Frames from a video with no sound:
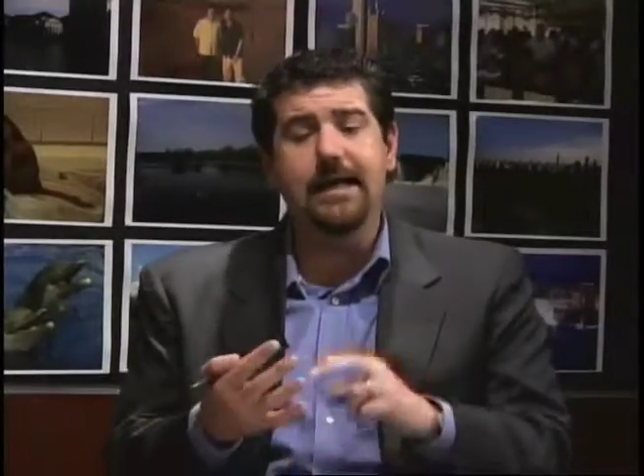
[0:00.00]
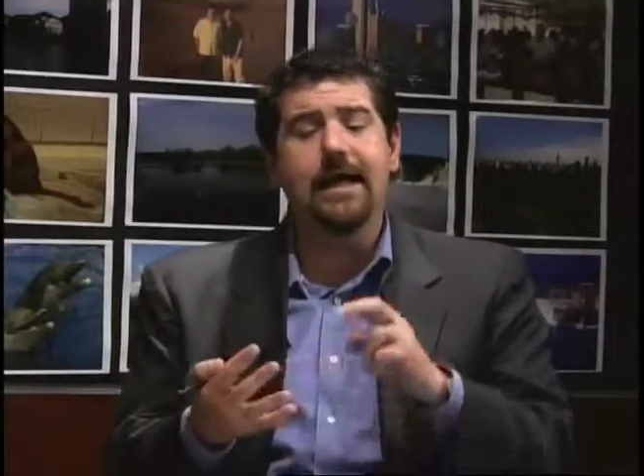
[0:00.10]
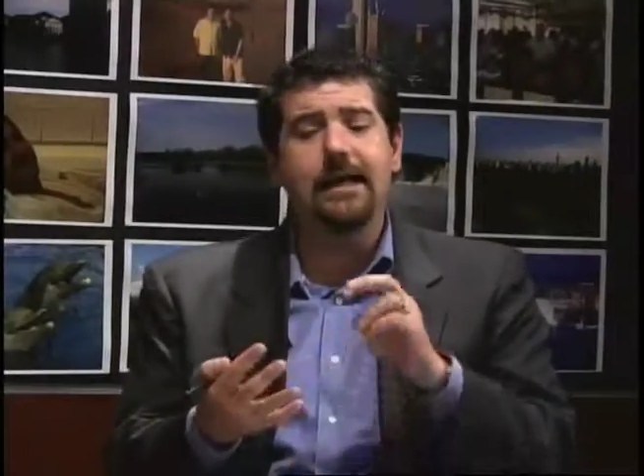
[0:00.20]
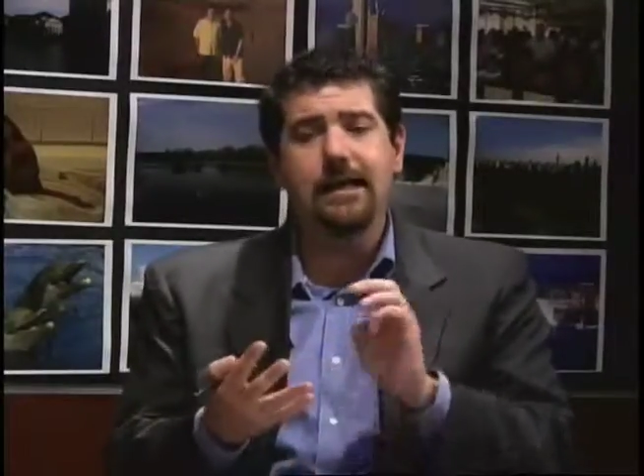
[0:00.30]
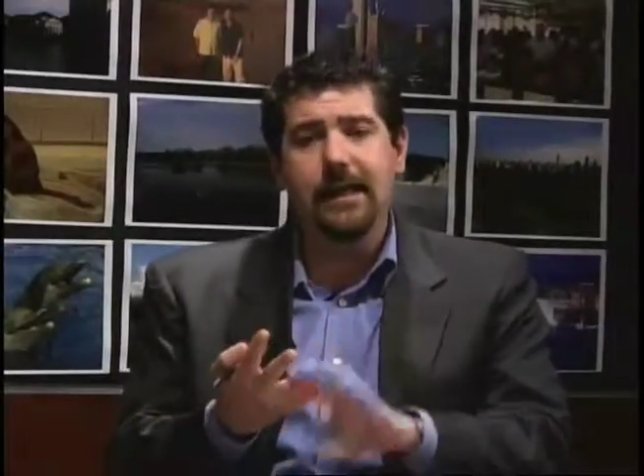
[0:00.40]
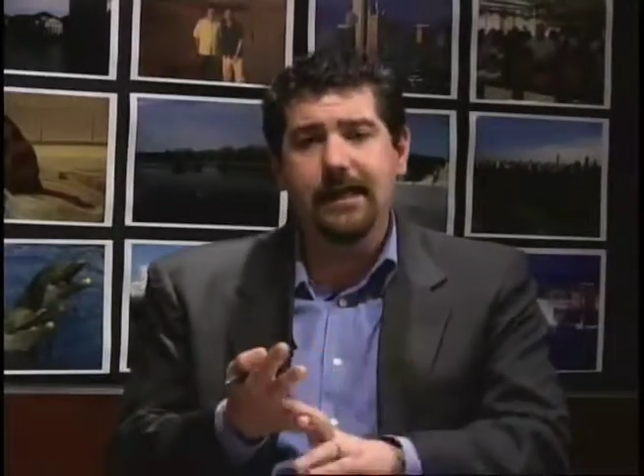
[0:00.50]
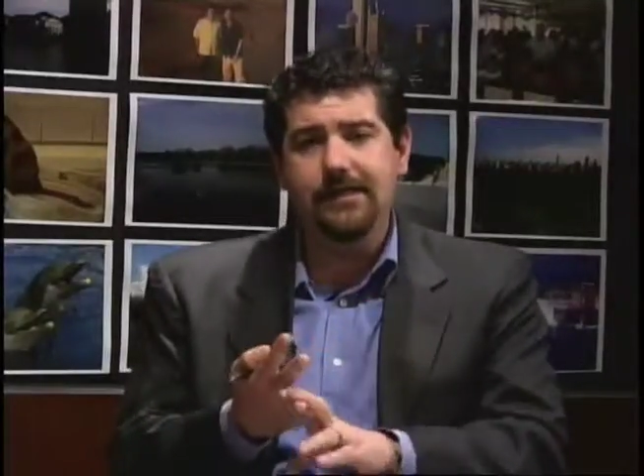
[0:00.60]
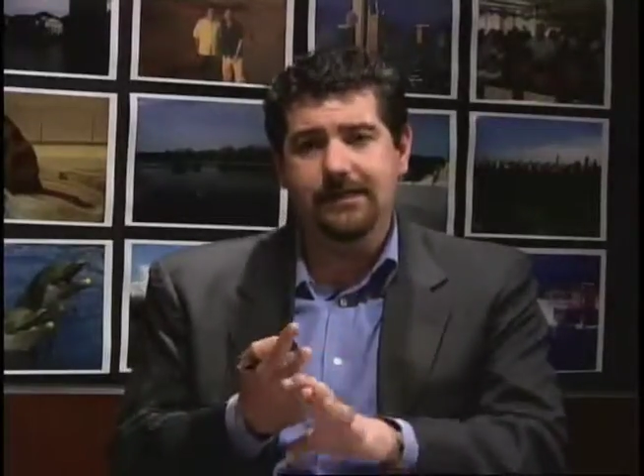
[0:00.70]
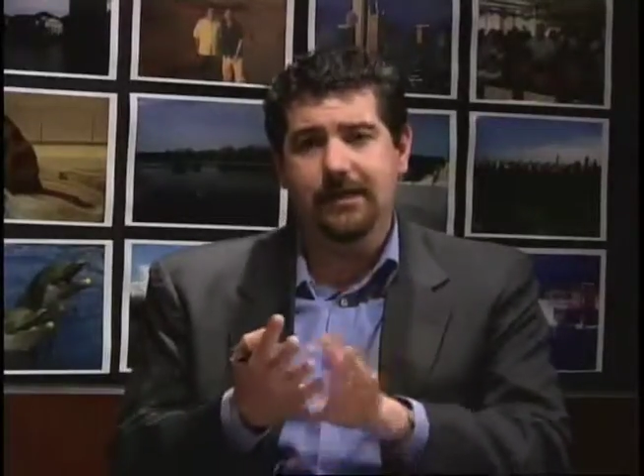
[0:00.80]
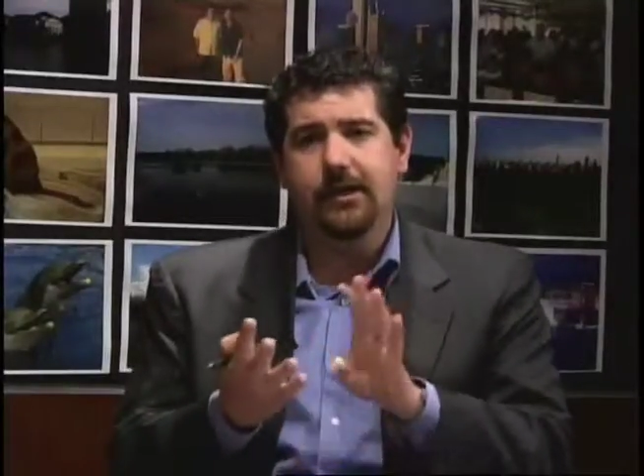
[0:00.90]
at
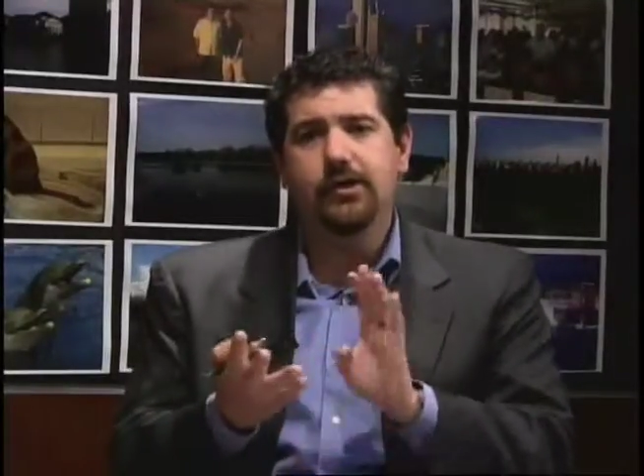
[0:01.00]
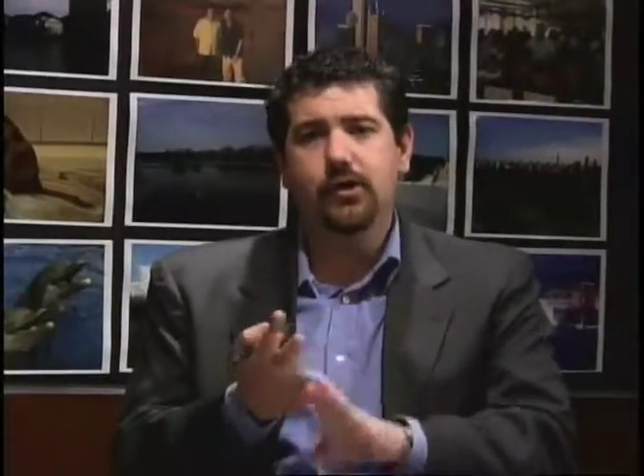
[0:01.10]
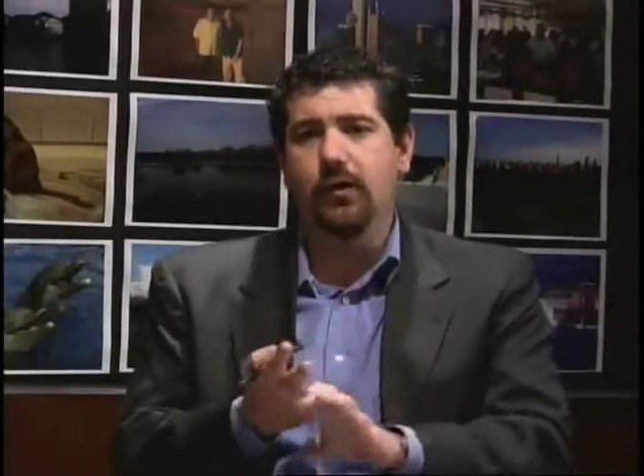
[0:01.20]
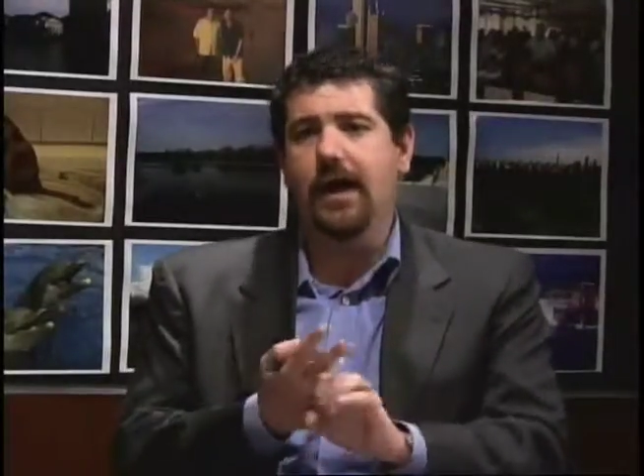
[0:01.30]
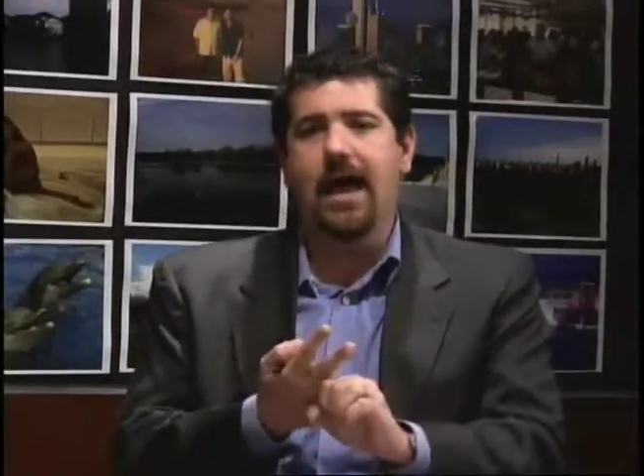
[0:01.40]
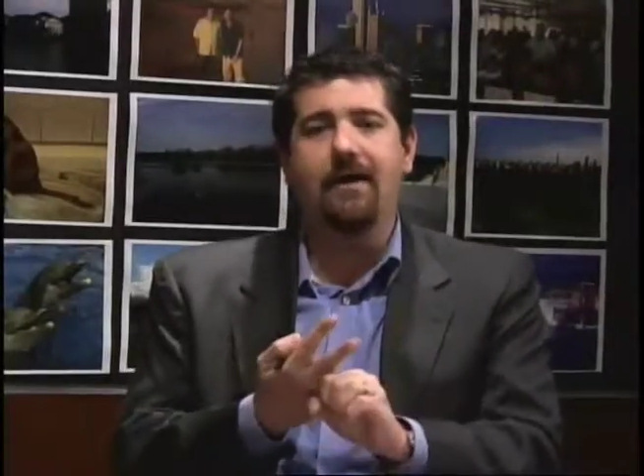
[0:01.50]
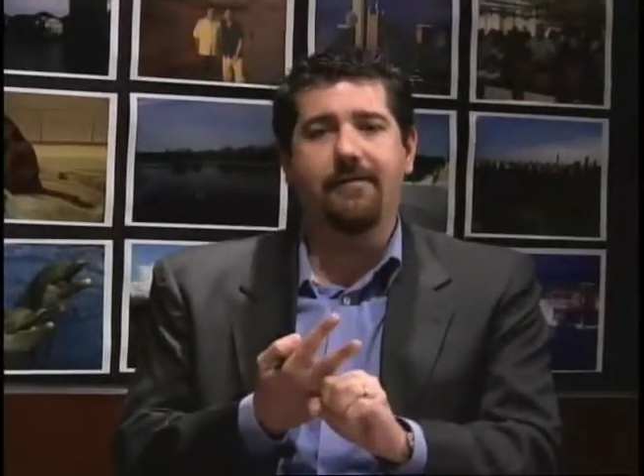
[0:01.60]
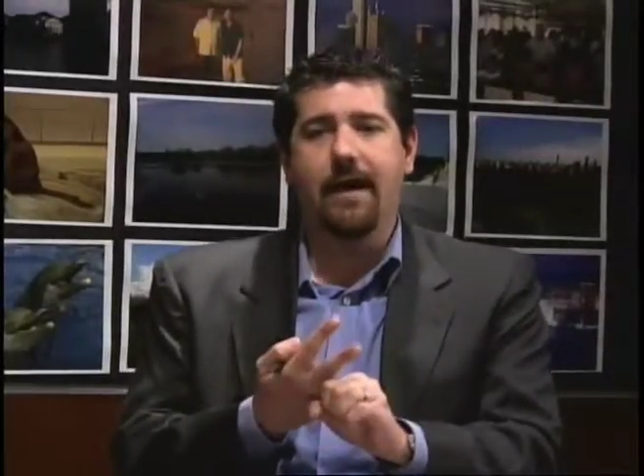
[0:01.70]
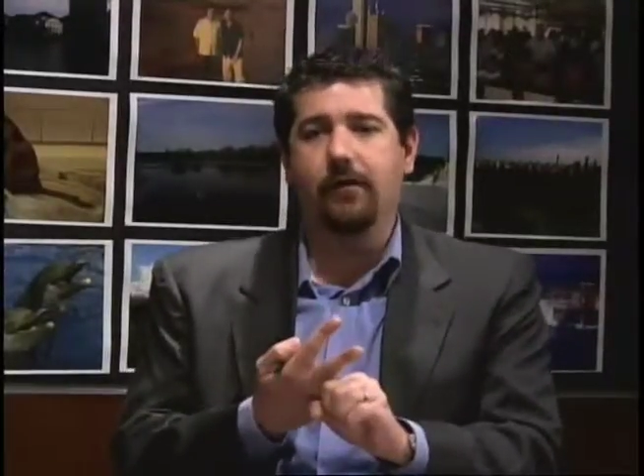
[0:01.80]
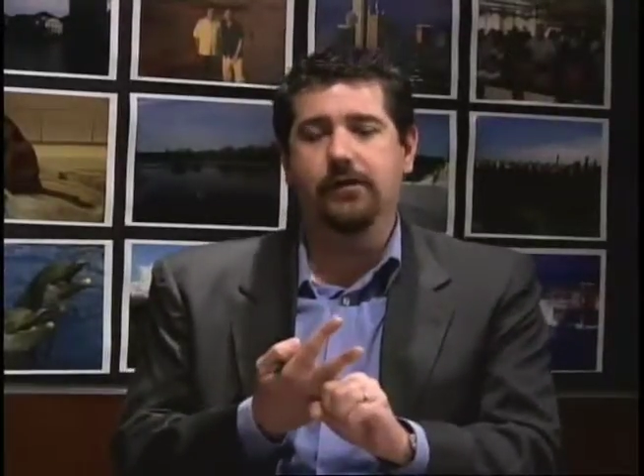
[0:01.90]
least
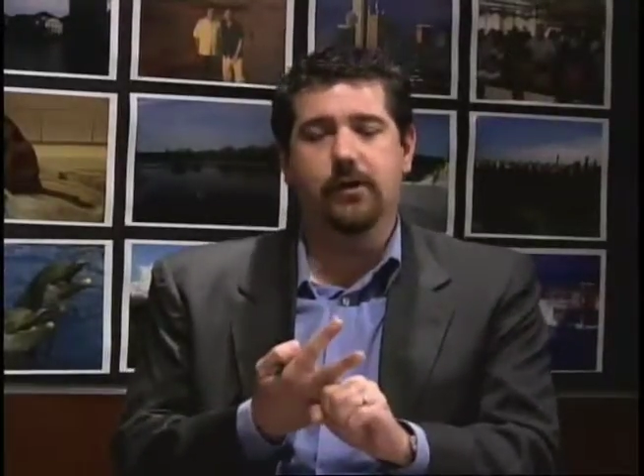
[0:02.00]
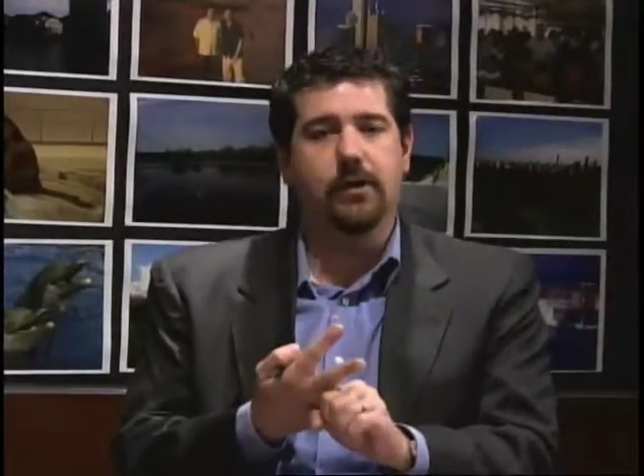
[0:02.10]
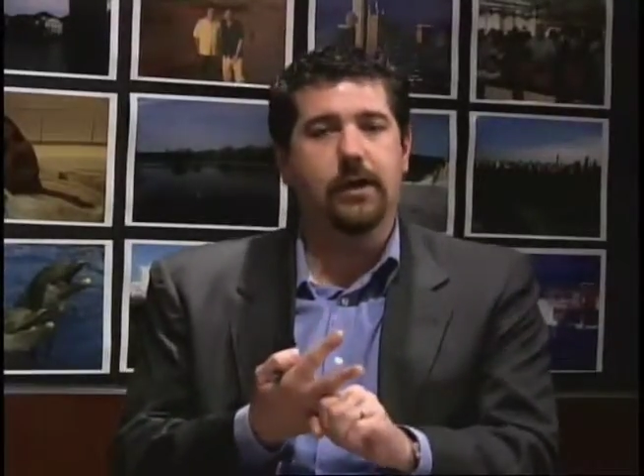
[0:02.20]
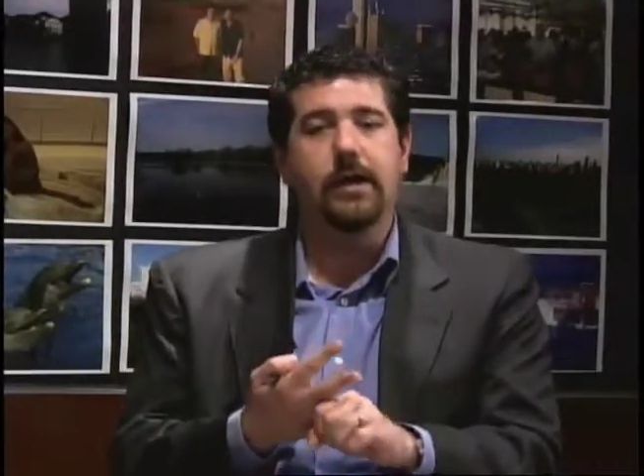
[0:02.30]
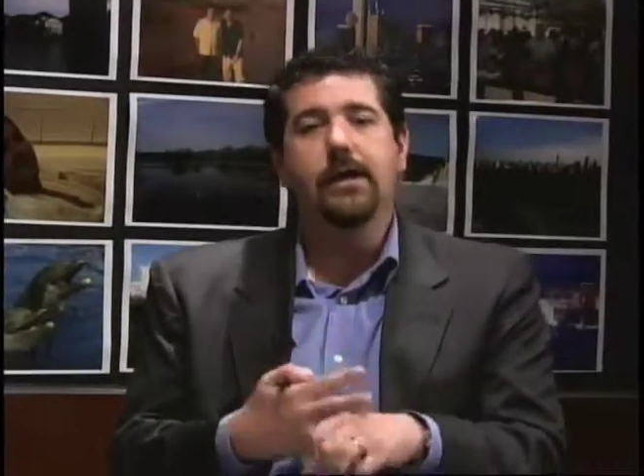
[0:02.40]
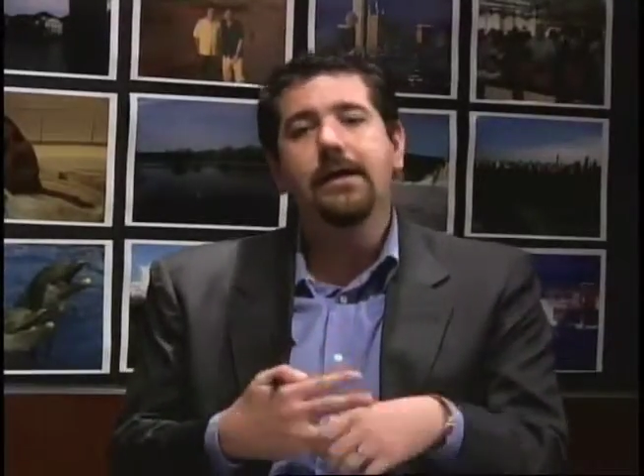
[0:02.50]
2.5 hours early.